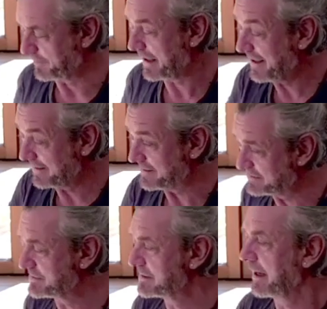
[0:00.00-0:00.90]

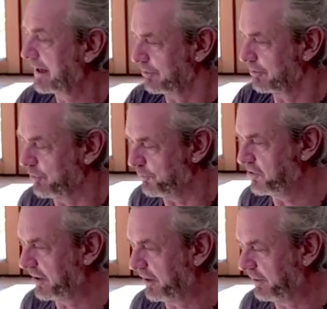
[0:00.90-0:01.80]
is how you
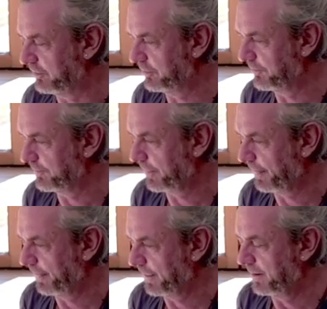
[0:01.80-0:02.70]
breathe.
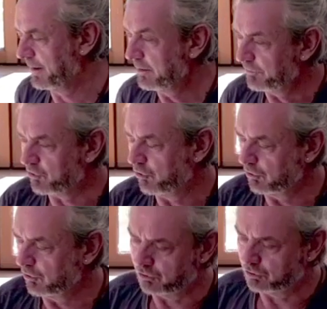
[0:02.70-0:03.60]
The
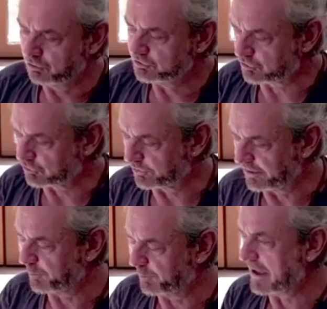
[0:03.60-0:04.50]
core
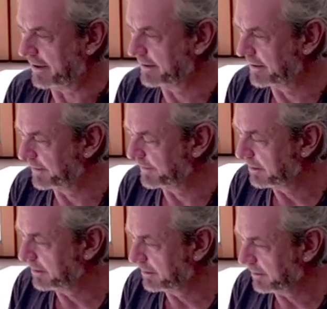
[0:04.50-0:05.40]
drawing back
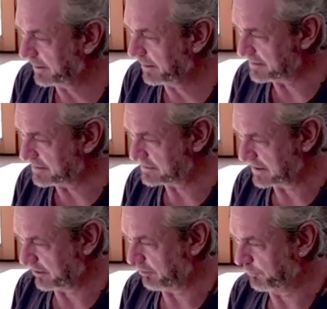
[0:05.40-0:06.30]
is
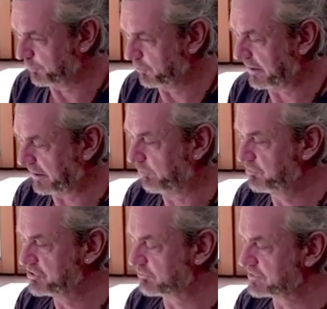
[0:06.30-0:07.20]
how you breathe.
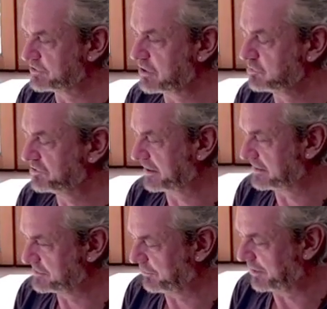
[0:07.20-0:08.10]
So the result
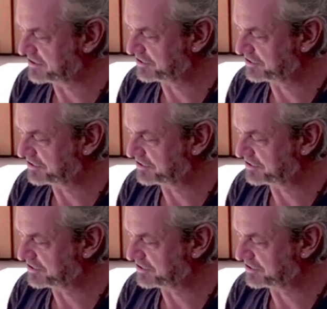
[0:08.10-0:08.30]
is you get a